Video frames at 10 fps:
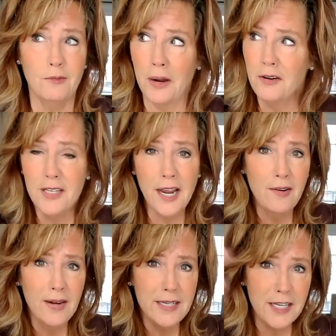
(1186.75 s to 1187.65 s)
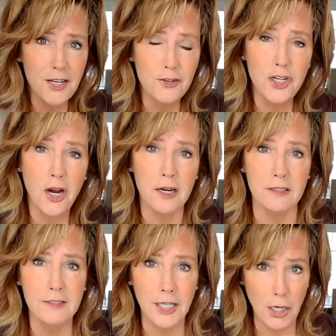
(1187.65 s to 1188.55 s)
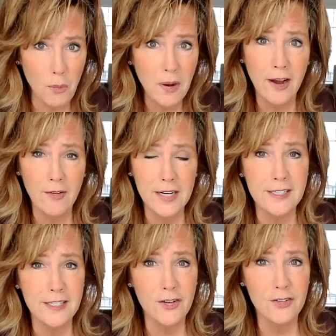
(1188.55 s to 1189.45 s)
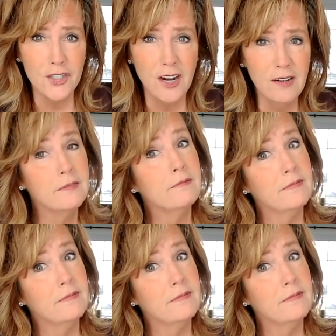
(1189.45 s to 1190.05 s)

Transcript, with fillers: Where's Aries in your chart? Do you know where Aries is in your chart?